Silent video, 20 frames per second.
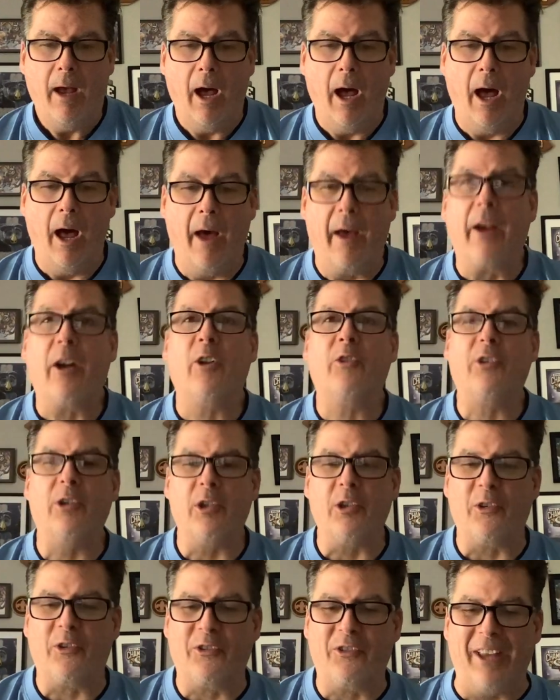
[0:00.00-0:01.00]

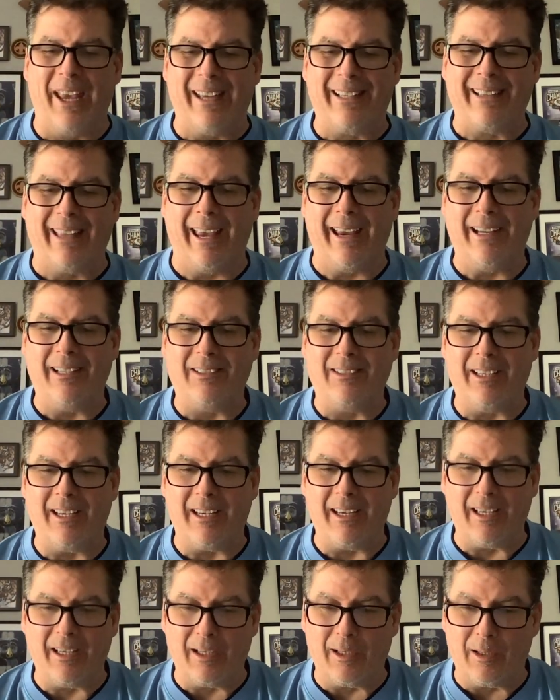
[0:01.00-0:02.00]
Arizona State AD
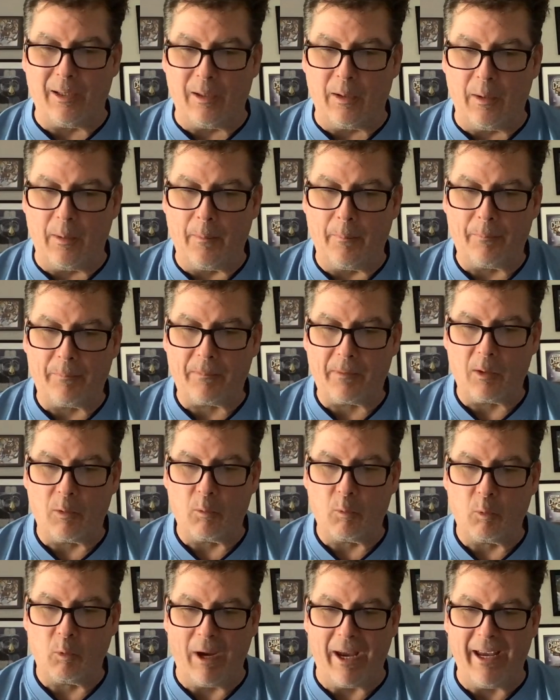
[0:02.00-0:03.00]

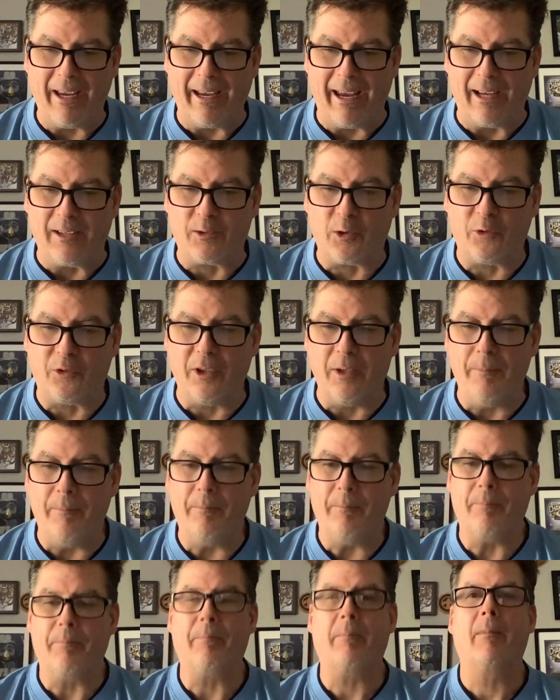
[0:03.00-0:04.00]
Ray Anderson,